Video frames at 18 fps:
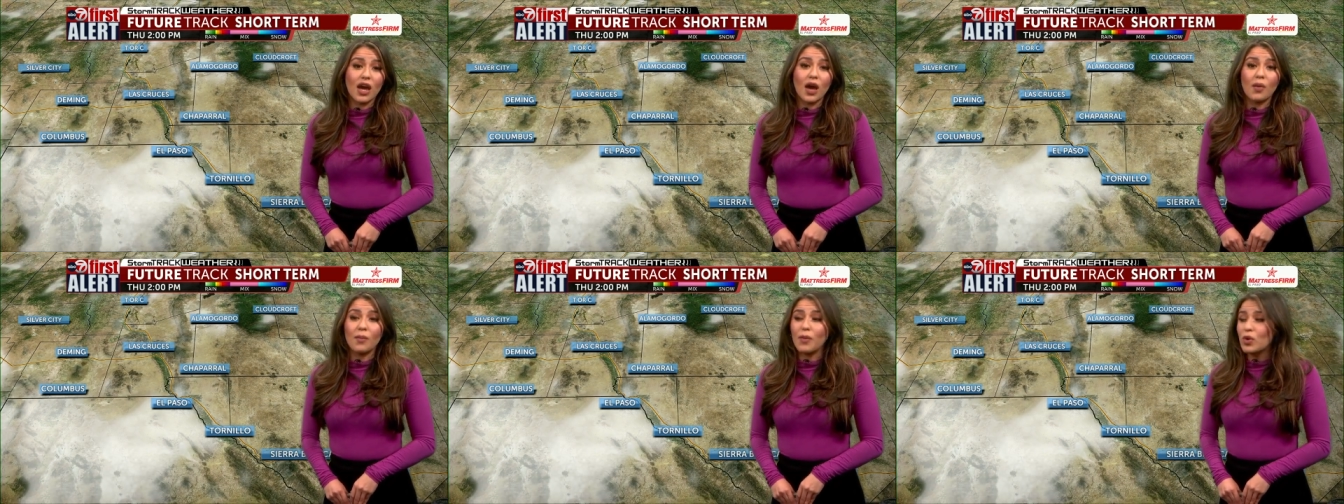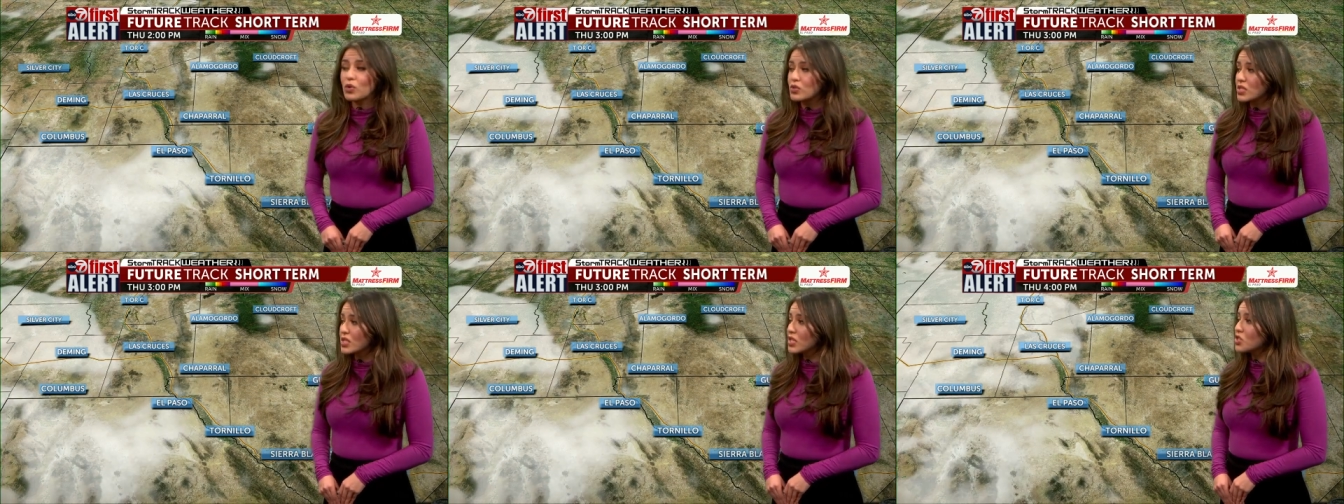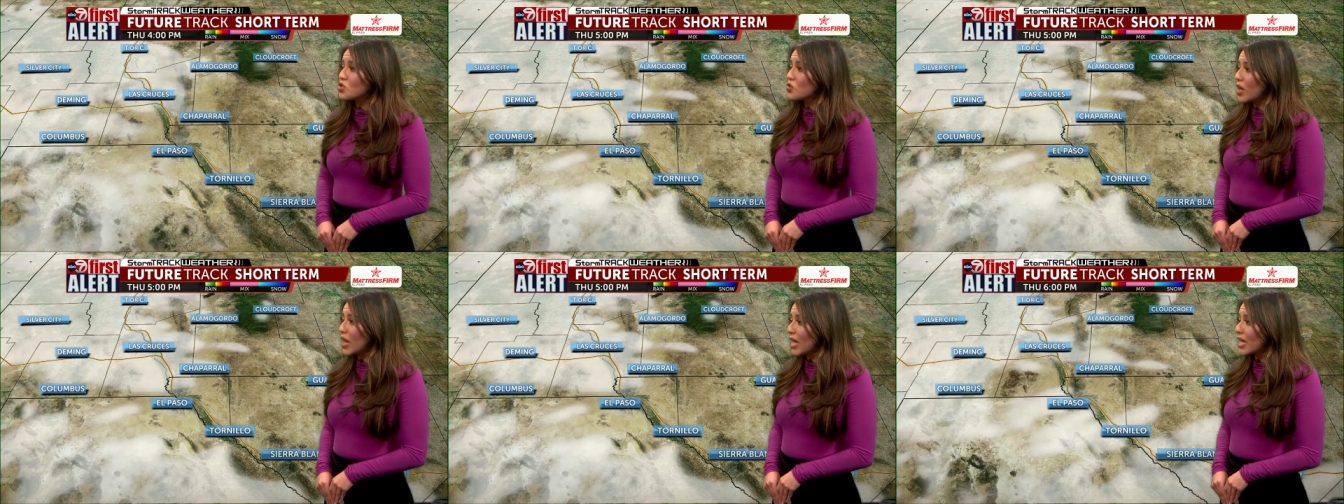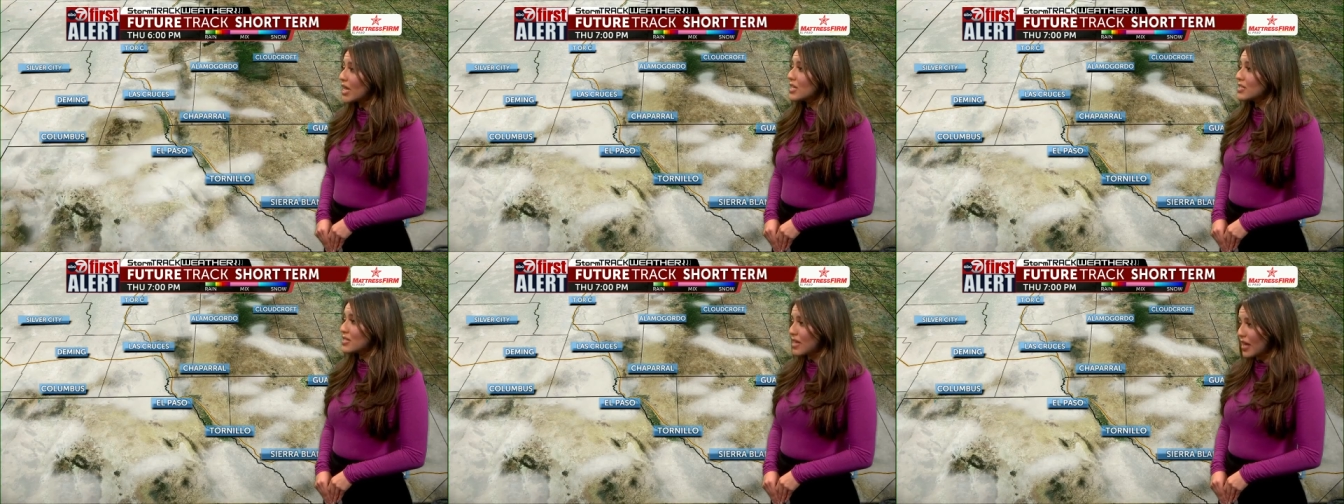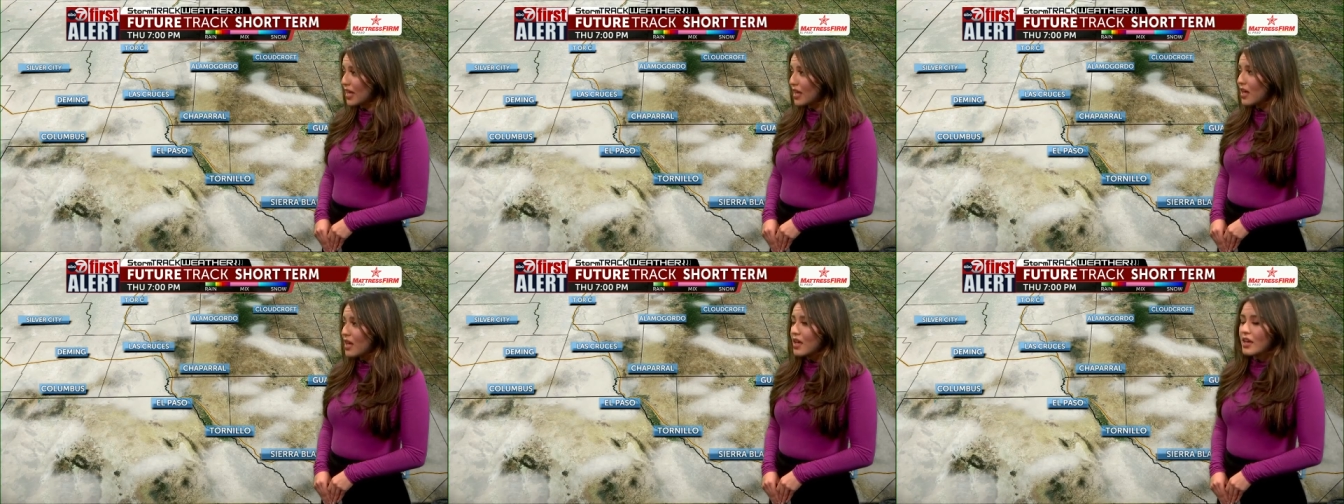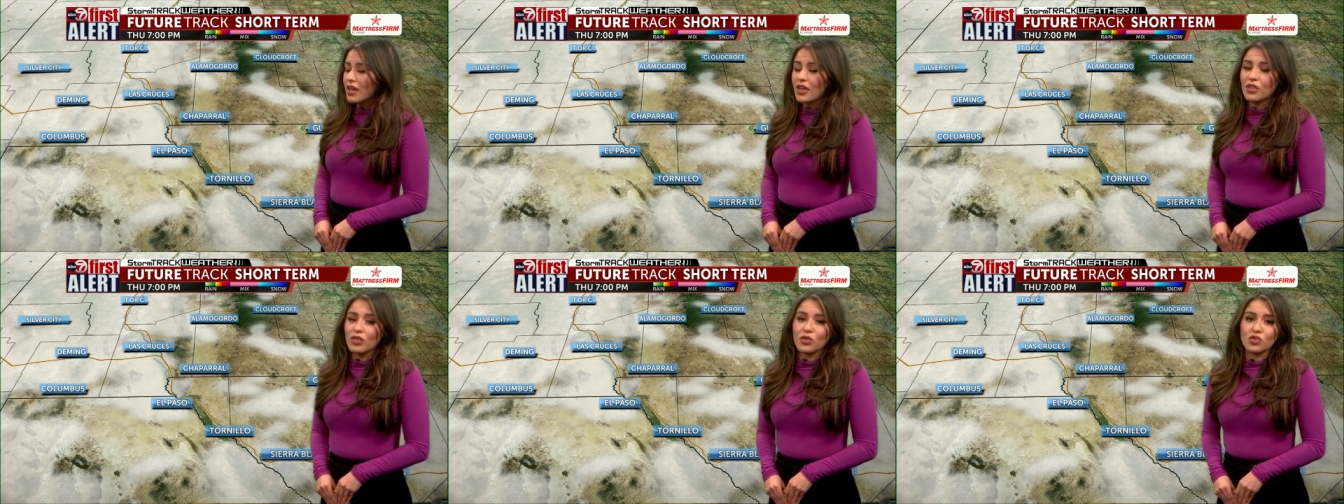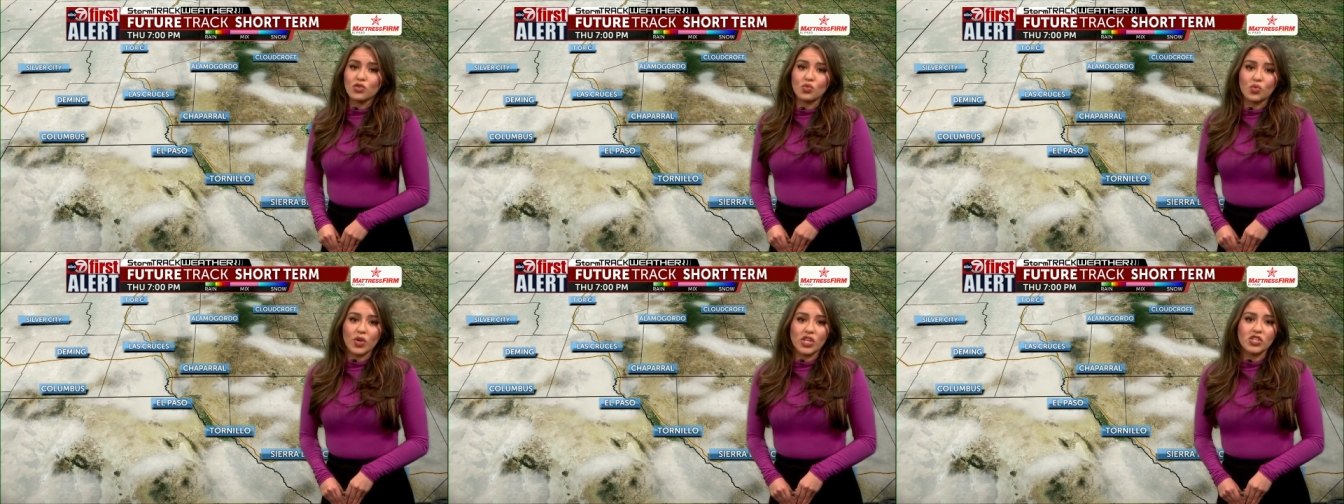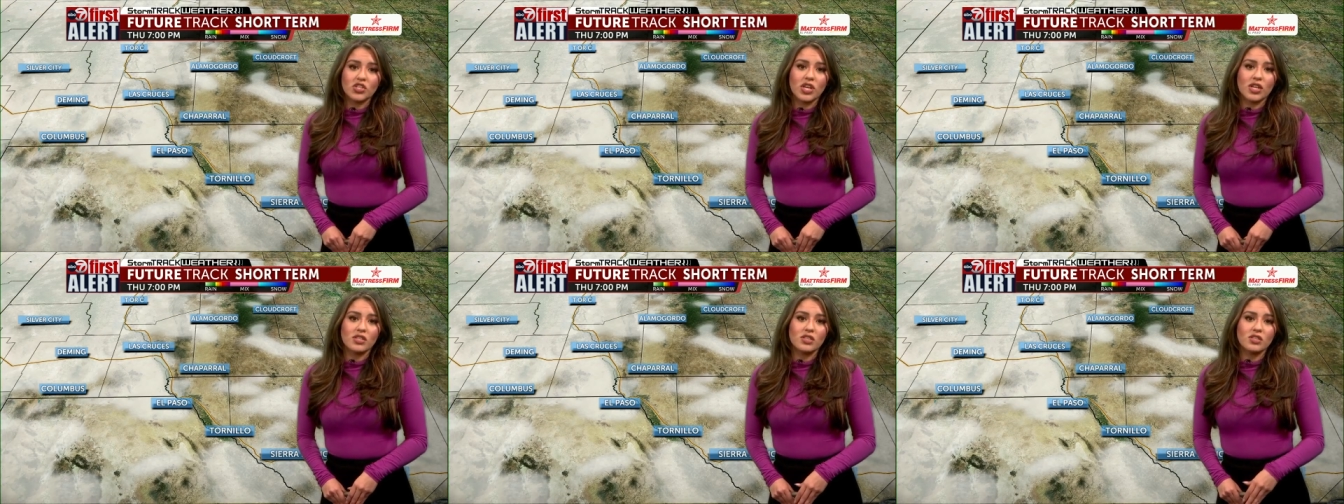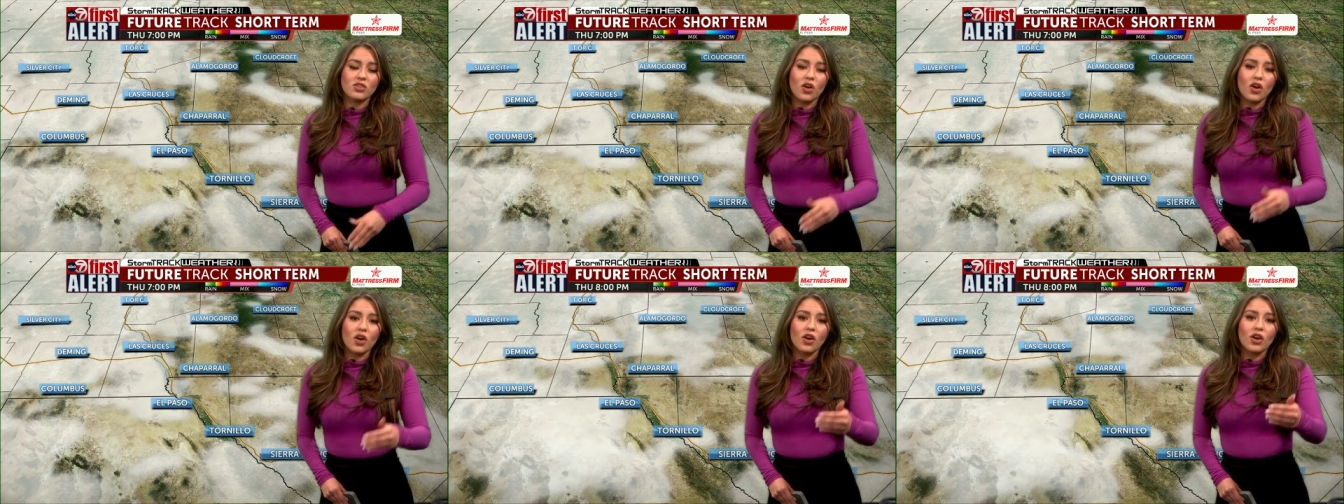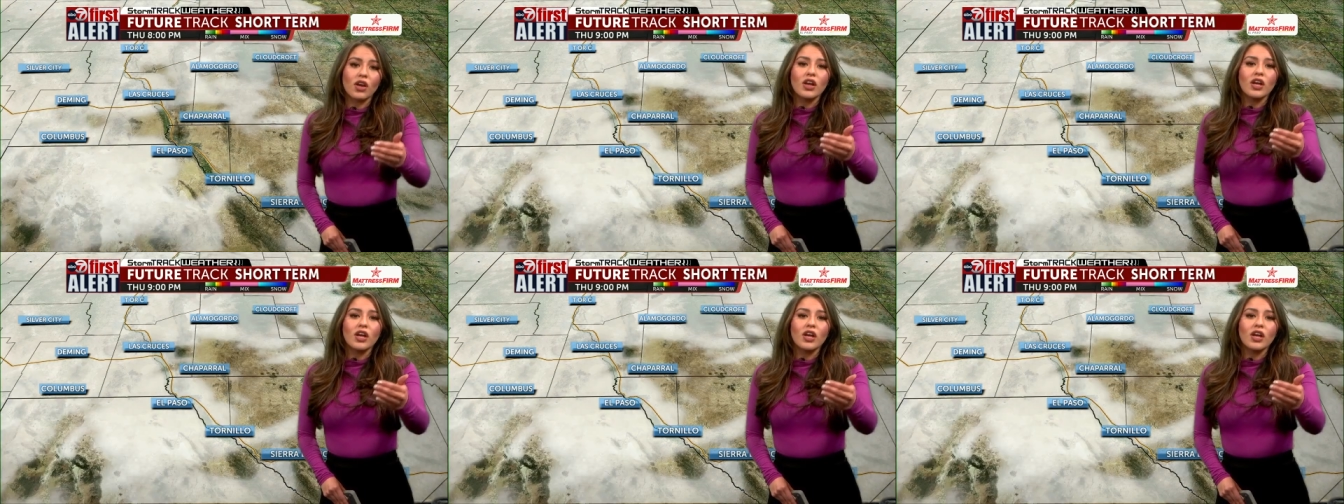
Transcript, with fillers: a mostly dry day. Again, those rain chances are